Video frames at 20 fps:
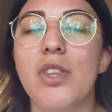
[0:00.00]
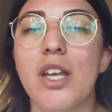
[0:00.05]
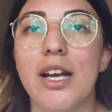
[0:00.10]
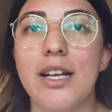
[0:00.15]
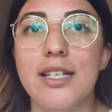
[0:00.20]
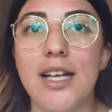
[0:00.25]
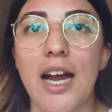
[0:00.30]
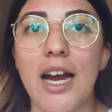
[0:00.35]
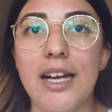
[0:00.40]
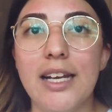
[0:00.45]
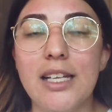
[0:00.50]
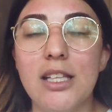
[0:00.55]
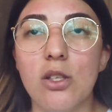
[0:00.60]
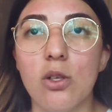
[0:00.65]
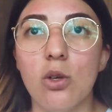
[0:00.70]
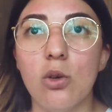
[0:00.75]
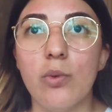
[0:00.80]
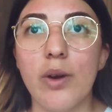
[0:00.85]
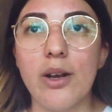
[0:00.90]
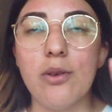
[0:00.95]
a tiny
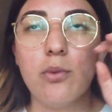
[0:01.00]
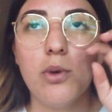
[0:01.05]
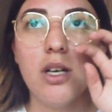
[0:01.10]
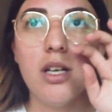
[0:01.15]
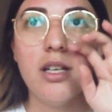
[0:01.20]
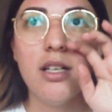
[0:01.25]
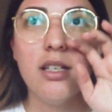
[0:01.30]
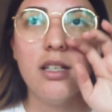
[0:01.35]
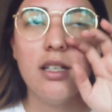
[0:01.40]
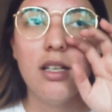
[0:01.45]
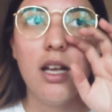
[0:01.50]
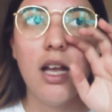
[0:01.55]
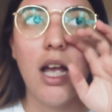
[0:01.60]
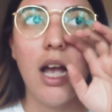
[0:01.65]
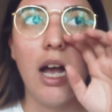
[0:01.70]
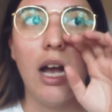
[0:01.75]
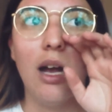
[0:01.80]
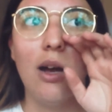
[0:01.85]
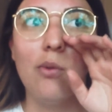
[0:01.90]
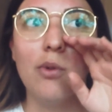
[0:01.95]
little red one
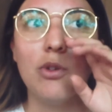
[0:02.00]
uh,